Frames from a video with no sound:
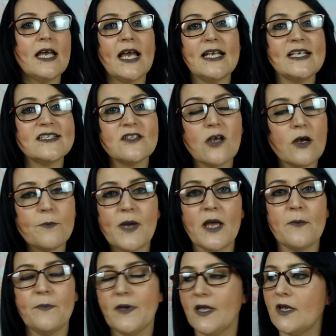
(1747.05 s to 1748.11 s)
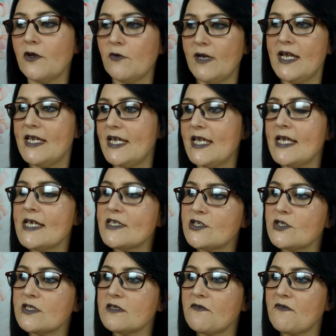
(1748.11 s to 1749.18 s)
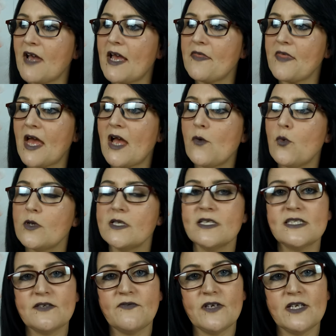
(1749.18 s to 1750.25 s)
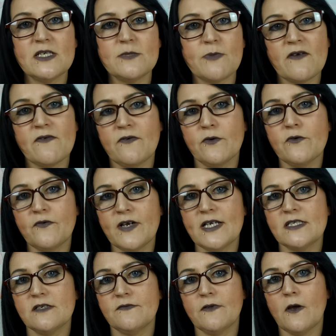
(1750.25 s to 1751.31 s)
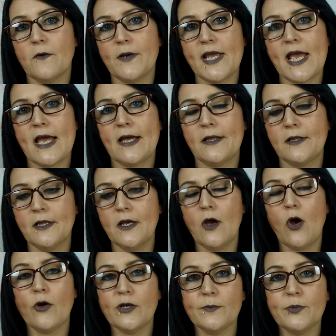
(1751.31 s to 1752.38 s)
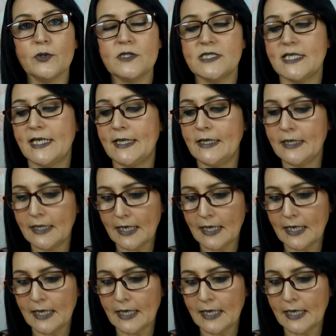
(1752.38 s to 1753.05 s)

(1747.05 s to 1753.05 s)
And it's not about being greedy, it's just the fact that I wanted to finish my full face of L'Oreal on a budget,